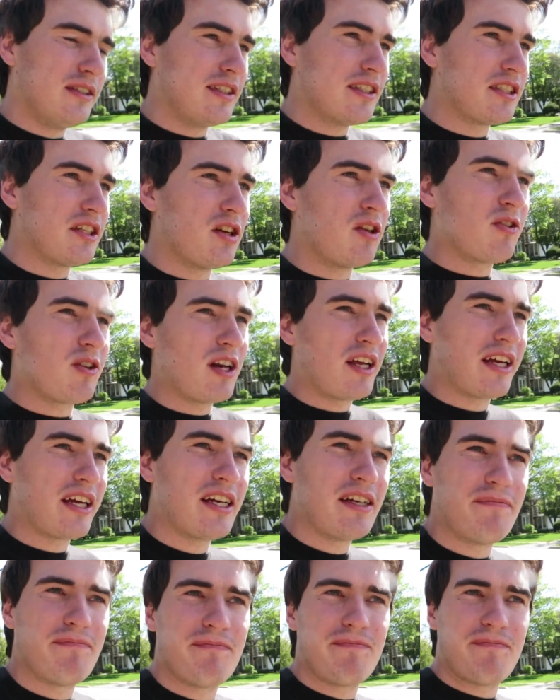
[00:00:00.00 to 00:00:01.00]
does it look
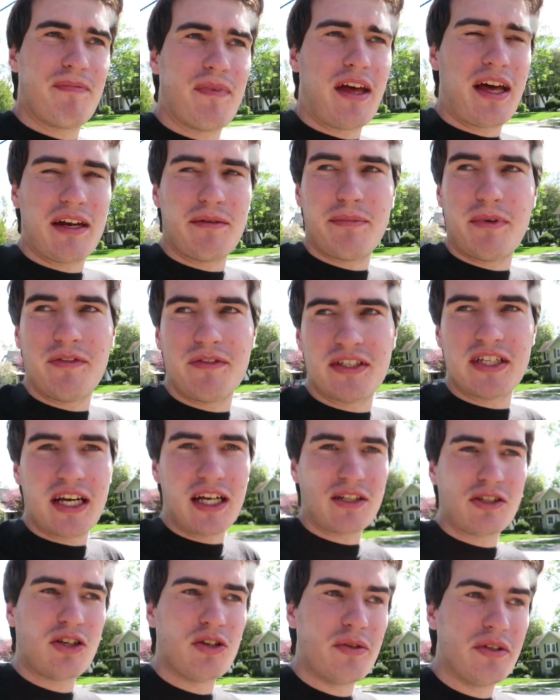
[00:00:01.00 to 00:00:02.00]
like I had a bit of a
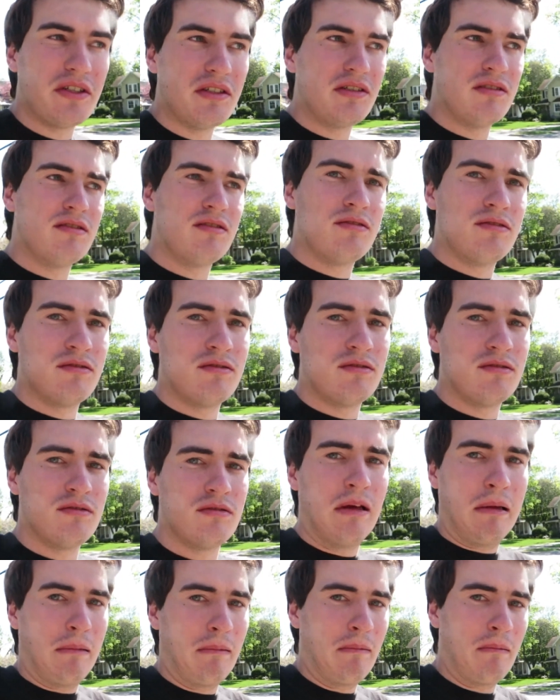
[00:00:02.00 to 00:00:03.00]
tan going?
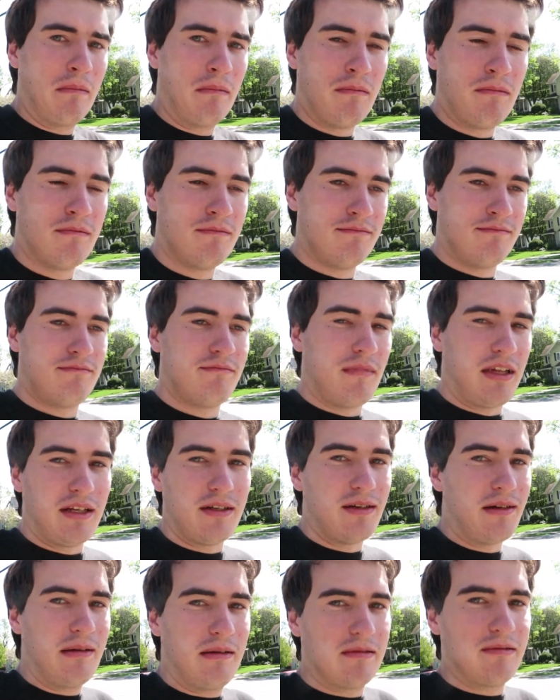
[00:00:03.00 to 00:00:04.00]

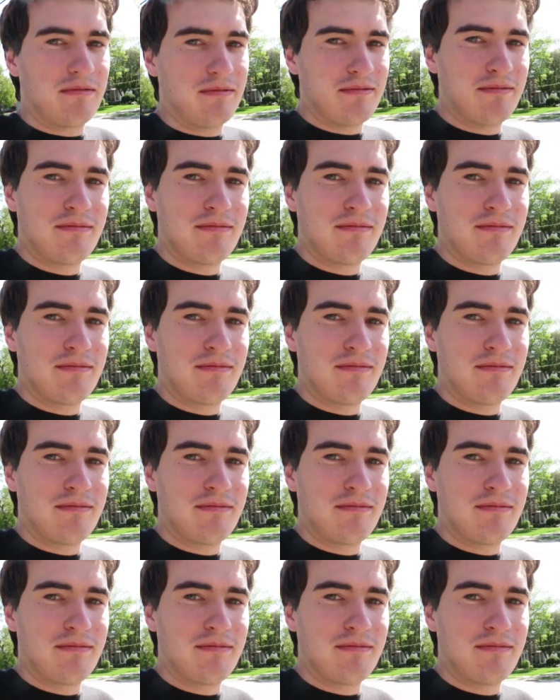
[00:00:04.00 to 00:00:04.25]
I don't know.